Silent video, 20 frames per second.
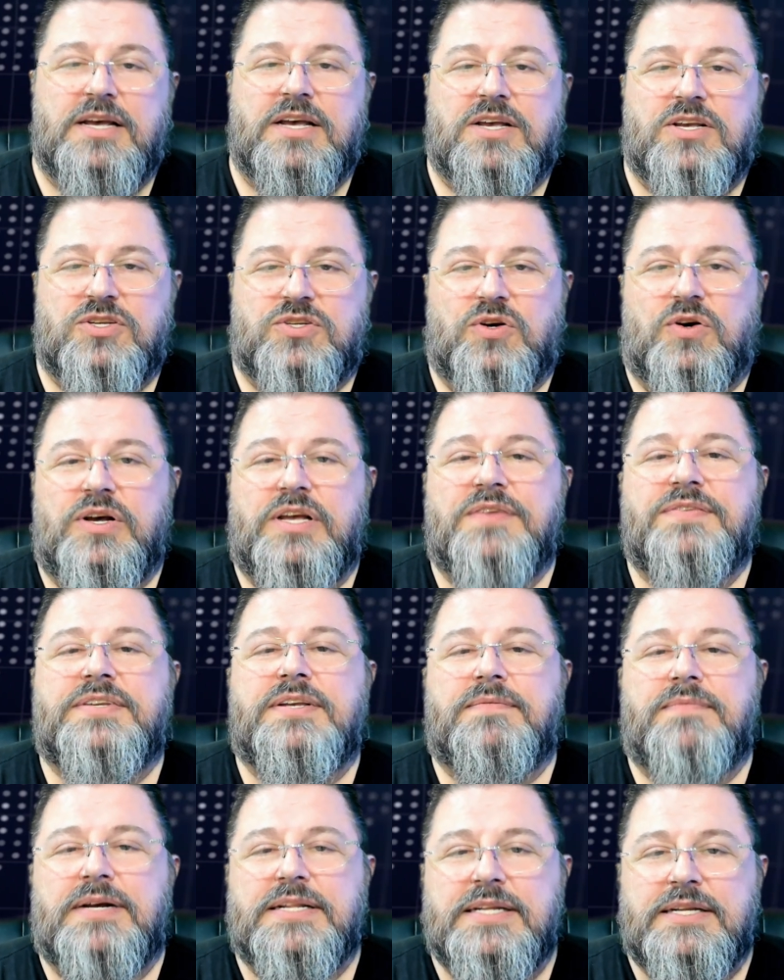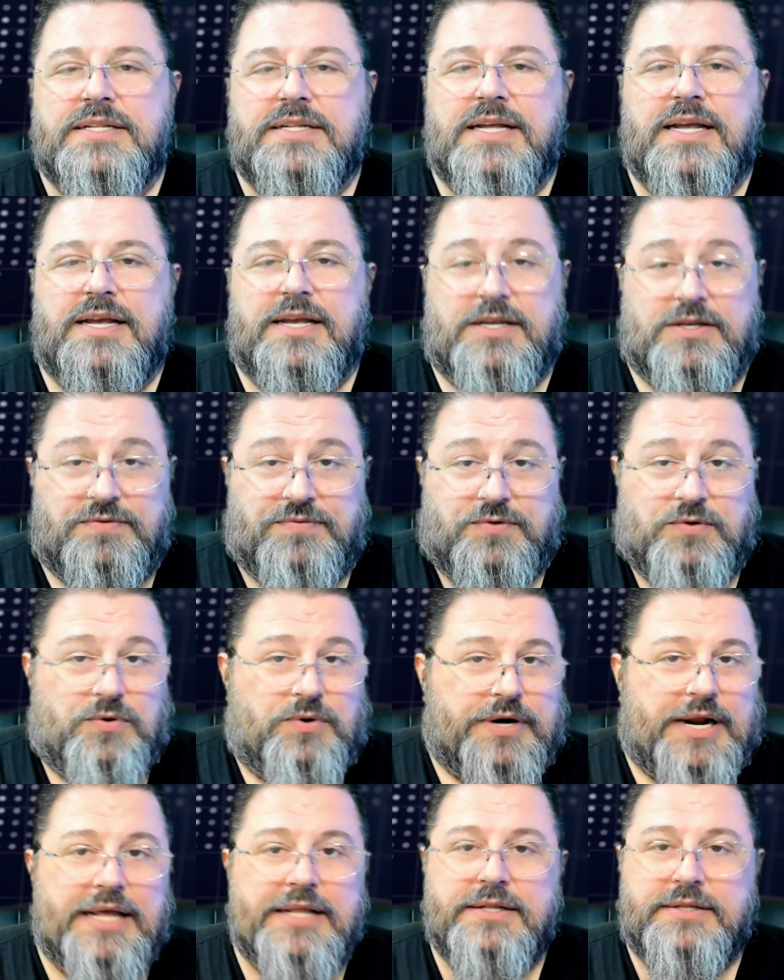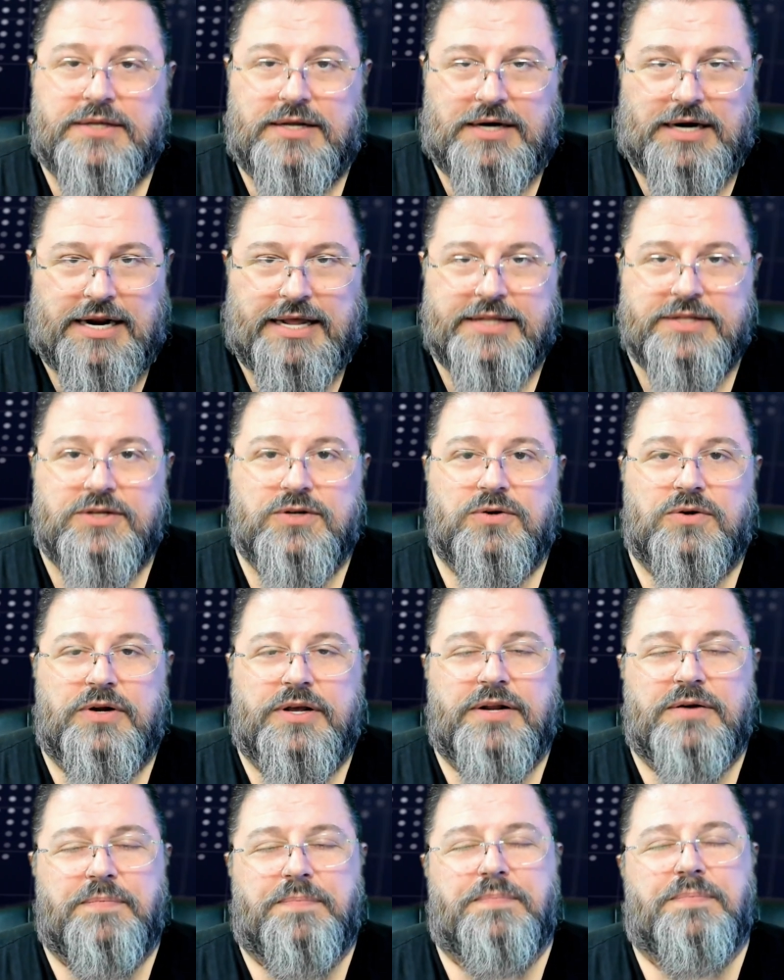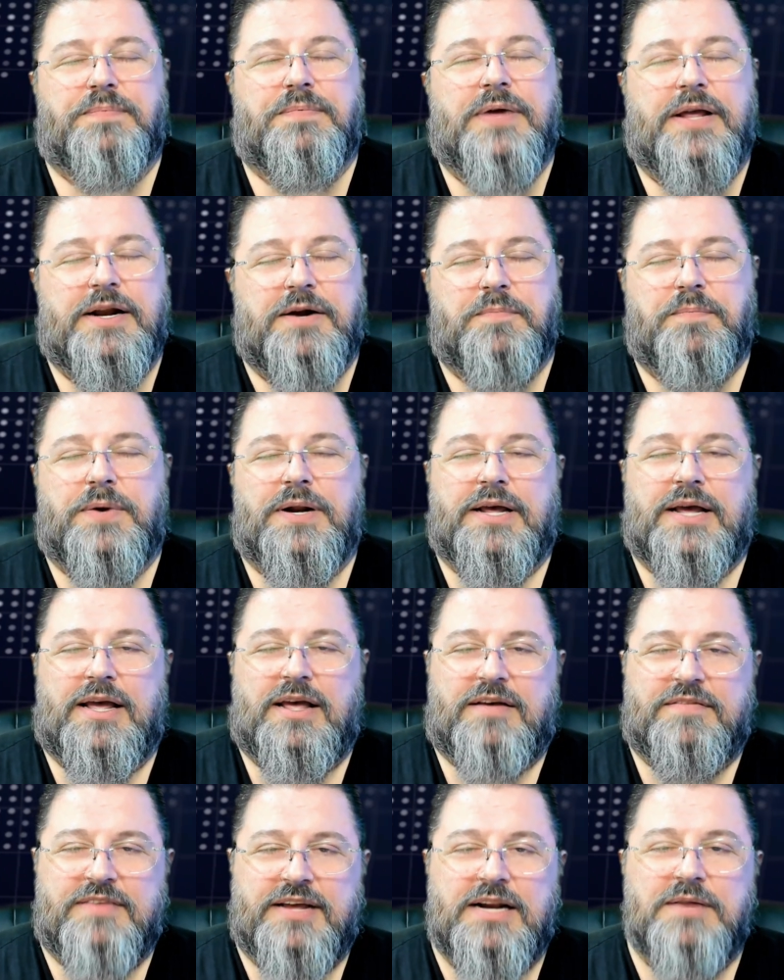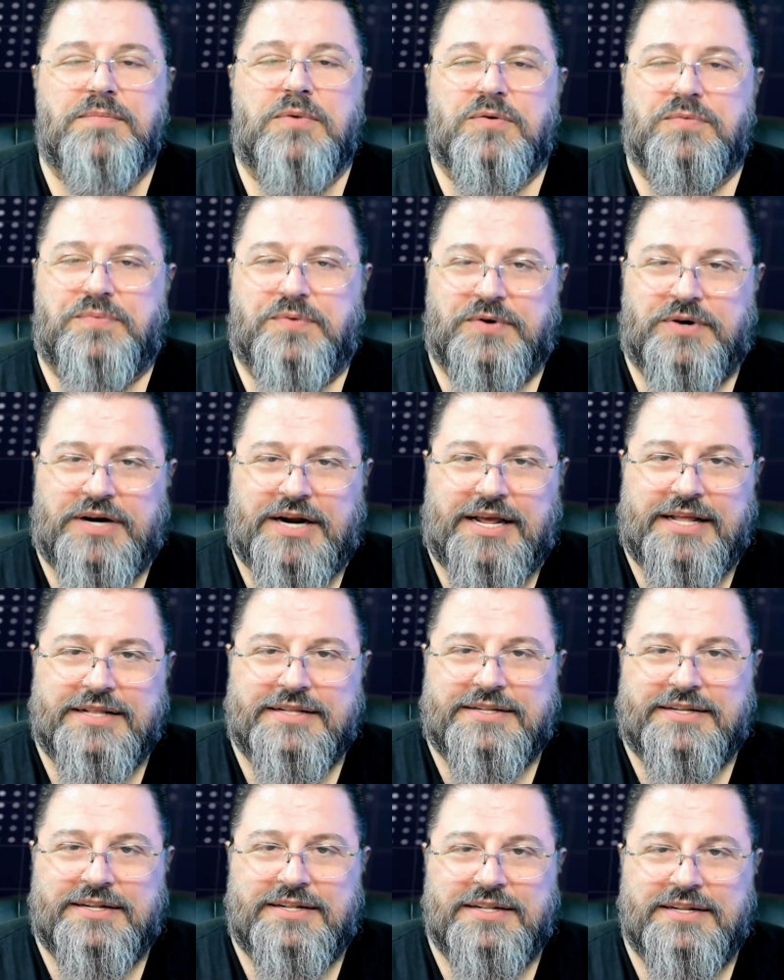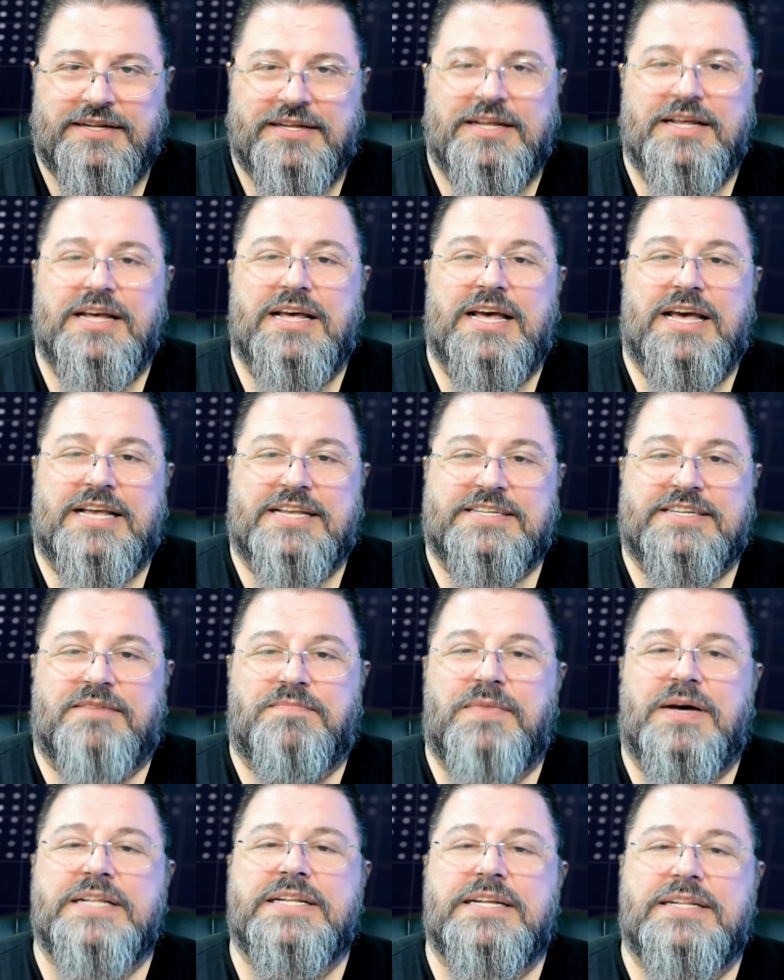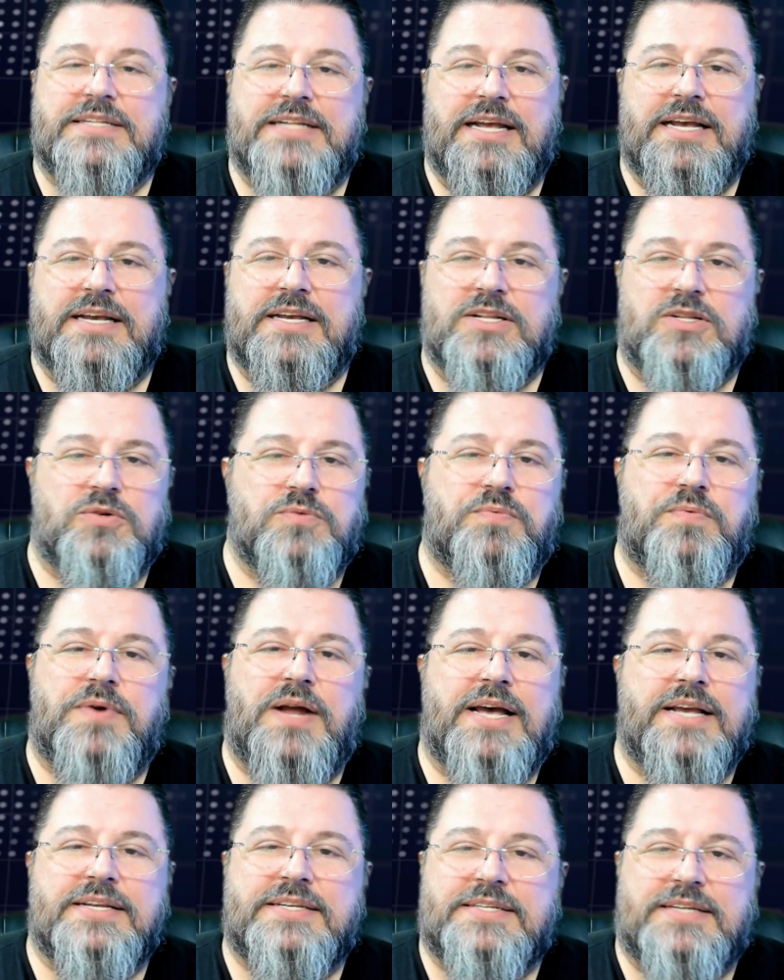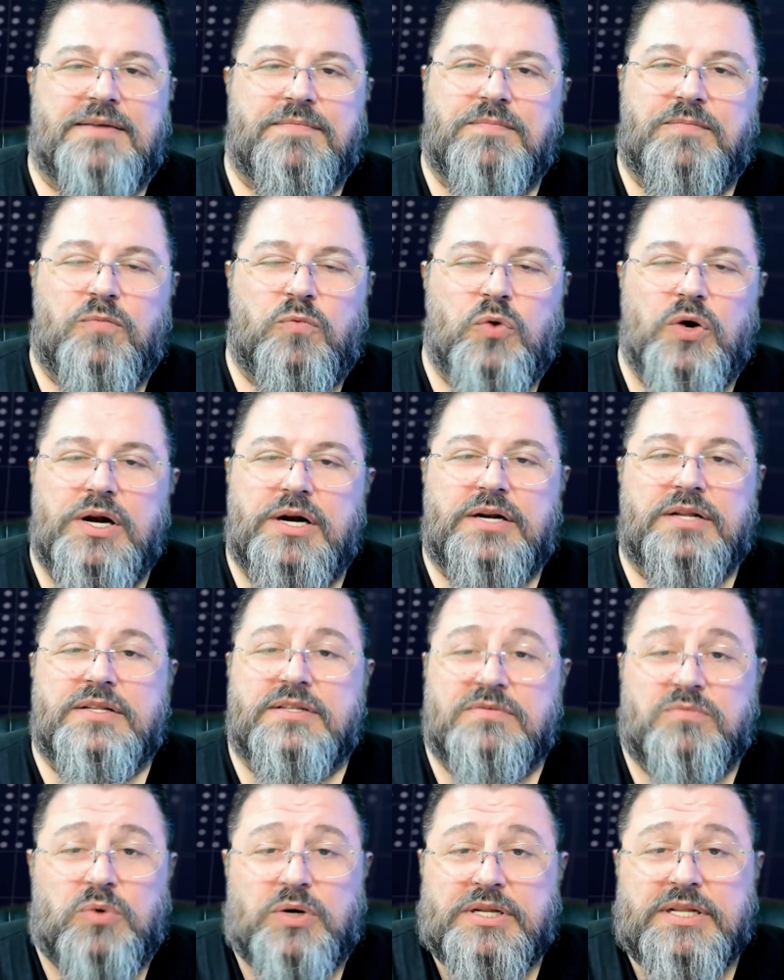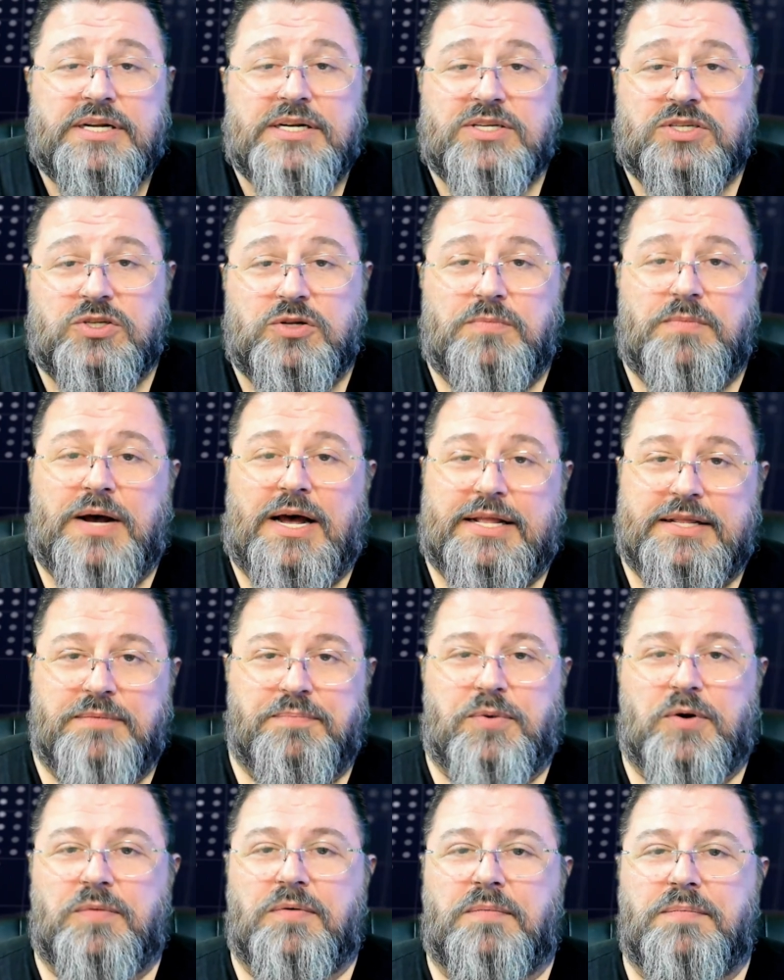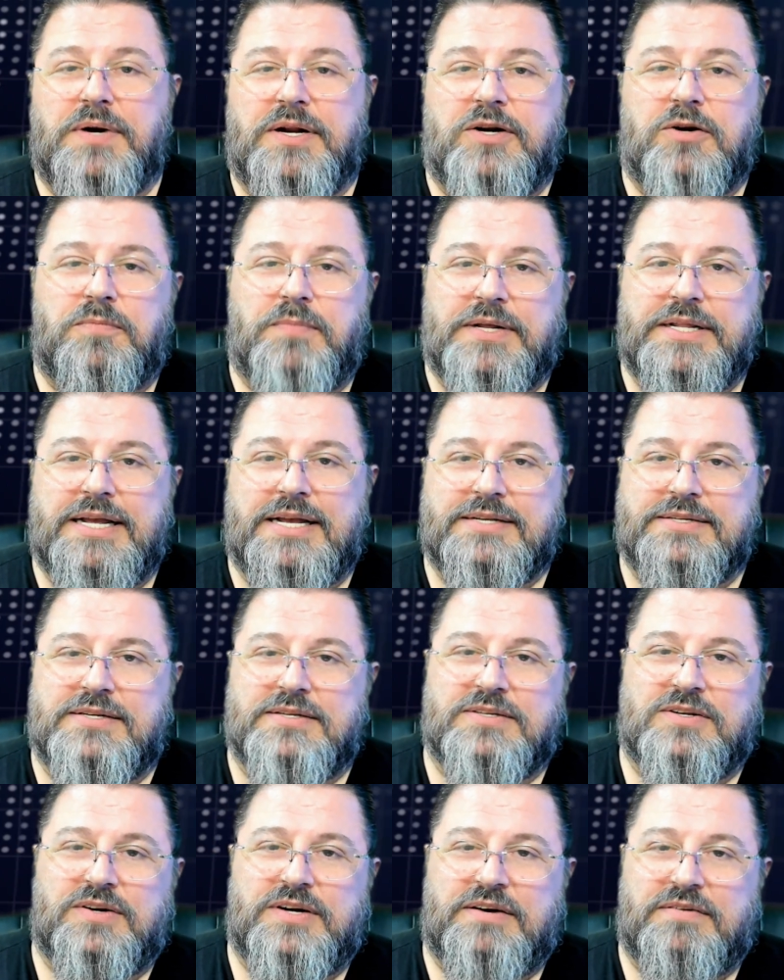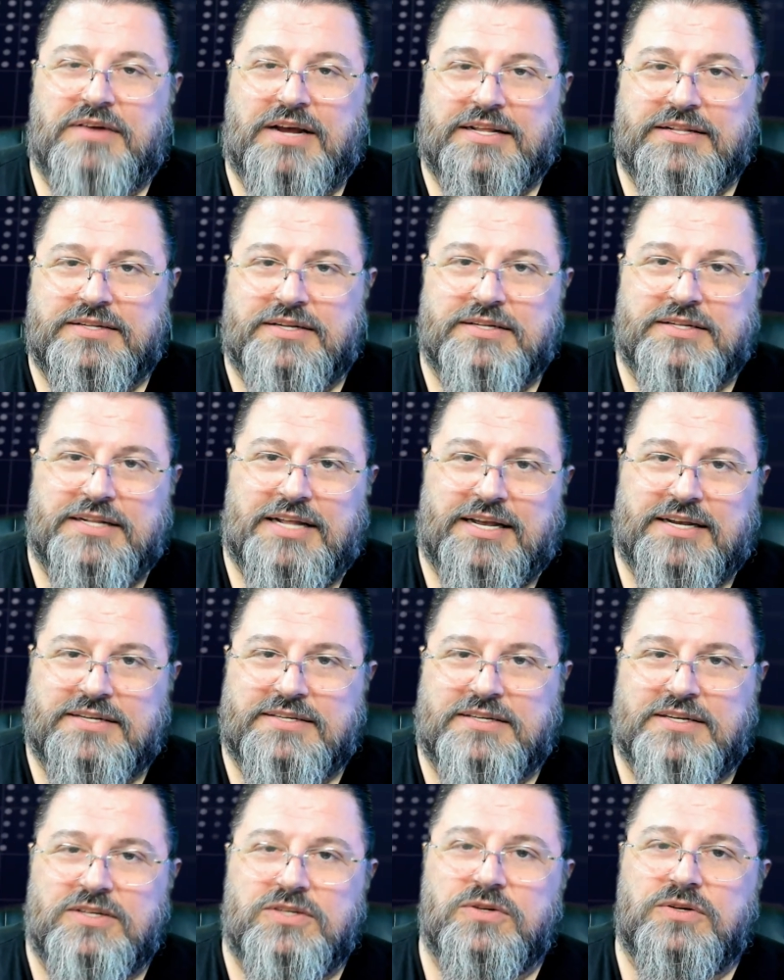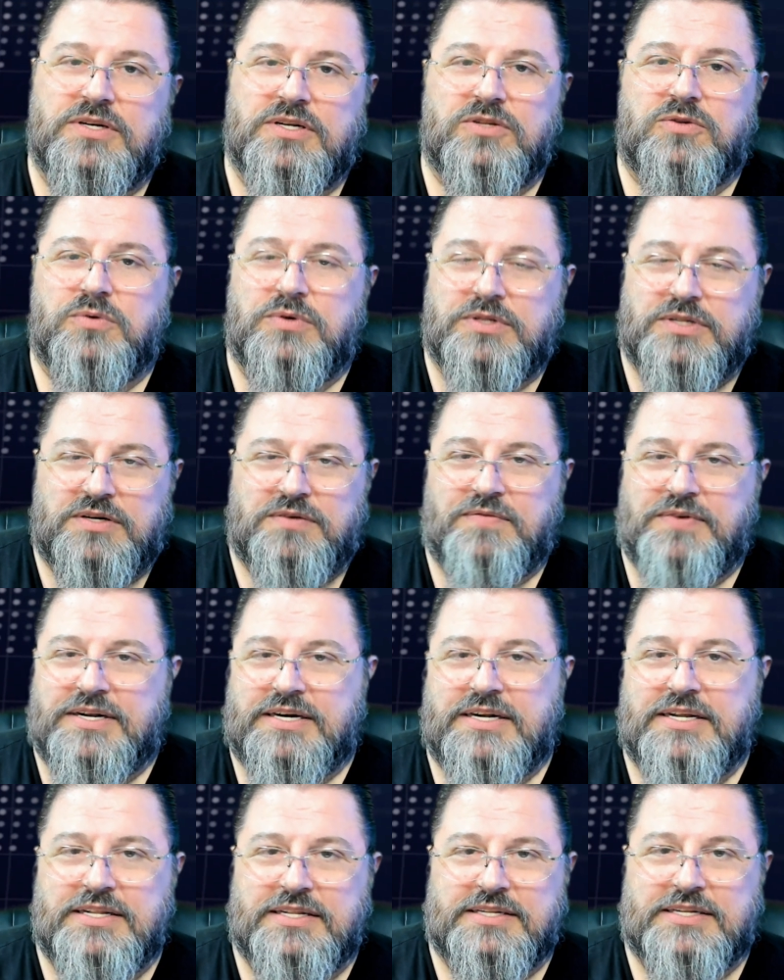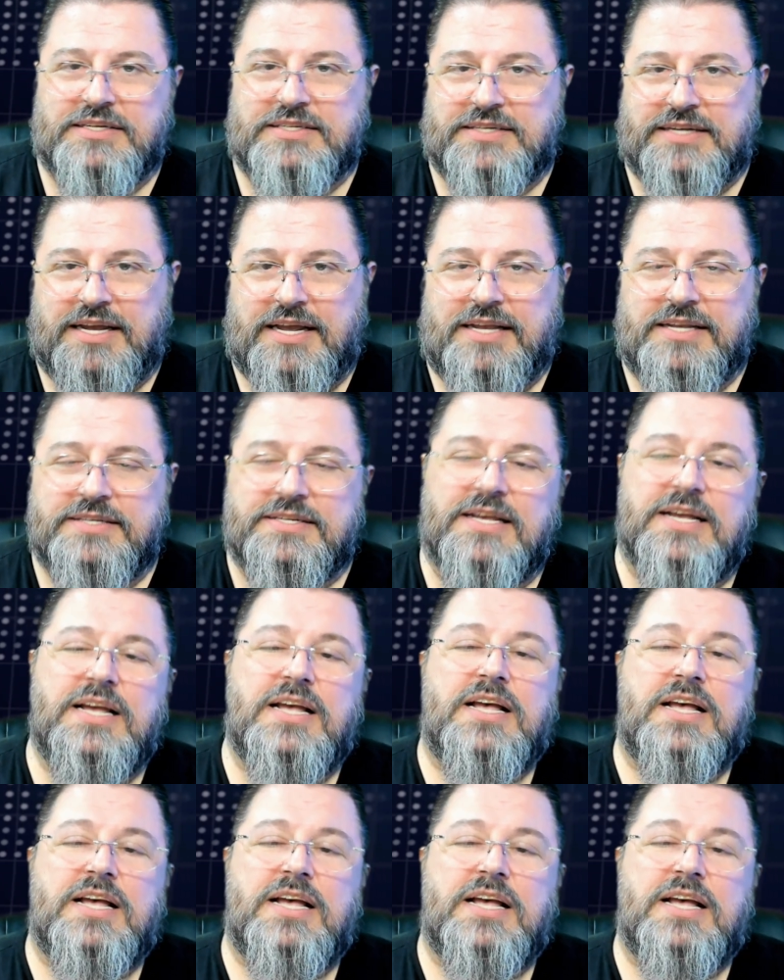So if you let your airplane available for rental and somebody take it to fly somewhere where there is nobody, probably nobody else is gonna rent it next. So you need to intervene in this case.